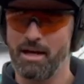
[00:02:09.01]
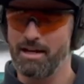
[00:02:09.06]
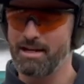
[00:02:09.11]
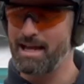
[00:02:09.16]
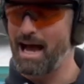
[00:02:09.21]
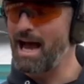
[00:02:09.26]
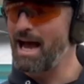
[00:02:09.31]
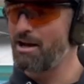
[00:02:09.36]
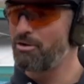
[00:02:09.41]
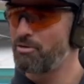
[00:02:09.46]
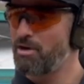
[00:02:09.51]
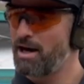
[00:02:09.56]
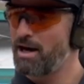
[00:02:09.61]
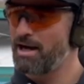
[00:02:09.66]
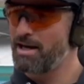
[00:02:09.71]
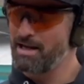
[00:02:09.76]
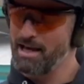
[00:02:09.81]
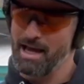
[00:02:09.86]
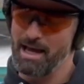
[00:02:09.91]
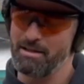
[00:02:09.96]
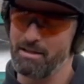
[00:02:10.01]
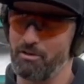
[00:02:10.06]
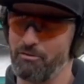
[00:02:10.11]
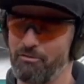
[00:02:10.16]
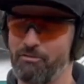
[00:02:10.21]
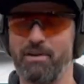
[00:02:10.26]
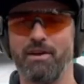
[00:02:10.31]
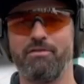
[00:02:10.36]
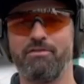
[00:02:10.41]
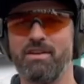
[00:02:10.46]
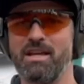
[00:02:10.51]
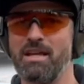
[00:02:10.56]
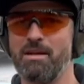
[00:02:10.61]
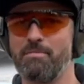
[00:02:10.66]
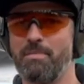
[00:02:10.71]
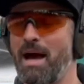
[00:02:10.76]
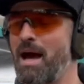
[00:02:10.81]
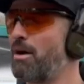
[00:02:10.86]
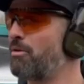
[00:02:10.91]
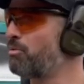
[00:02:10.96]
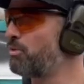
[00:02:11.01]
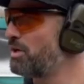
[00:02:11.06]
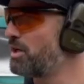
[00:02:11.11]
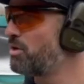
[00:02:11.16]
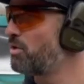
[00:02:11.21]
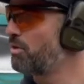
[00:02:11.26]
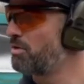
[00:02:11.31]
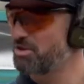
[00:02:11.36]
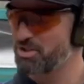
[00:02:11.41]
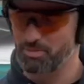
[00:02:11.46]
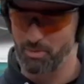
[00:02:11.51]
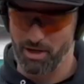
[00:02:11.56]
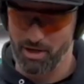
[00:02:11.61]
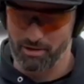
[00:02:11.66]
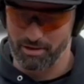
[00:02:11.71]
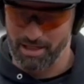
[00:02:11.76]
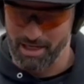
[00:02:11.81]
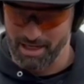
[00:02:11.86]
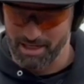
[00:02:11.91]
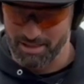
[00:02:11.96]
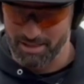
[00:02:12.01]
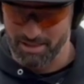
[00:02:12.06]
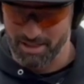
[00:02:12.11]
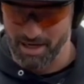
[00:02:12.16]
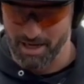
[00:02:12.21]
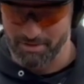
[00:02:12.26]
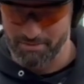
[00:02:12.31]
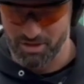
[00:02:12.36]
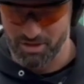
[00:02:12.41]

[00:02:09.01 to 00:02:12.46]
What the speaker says: guide rod and their 15-pound recoil spring on the inside.